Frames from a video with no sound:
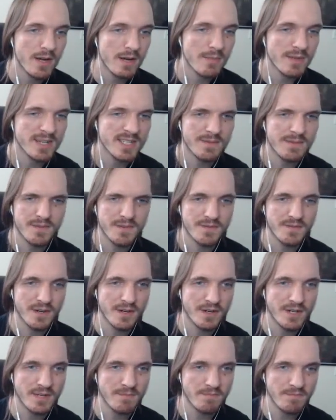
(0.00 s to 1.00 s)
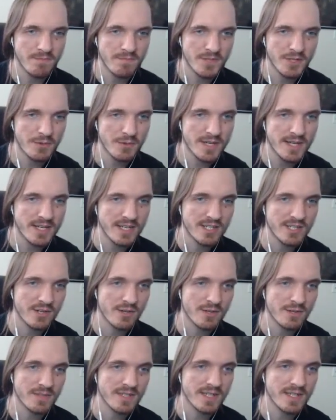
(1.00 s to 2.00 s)
except for very unique
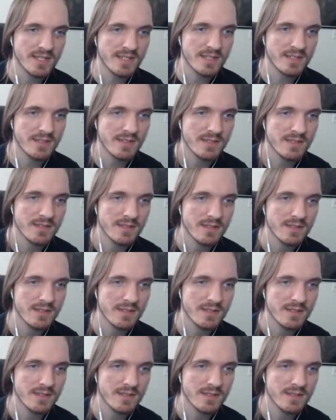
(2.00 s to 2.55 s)
circumstances.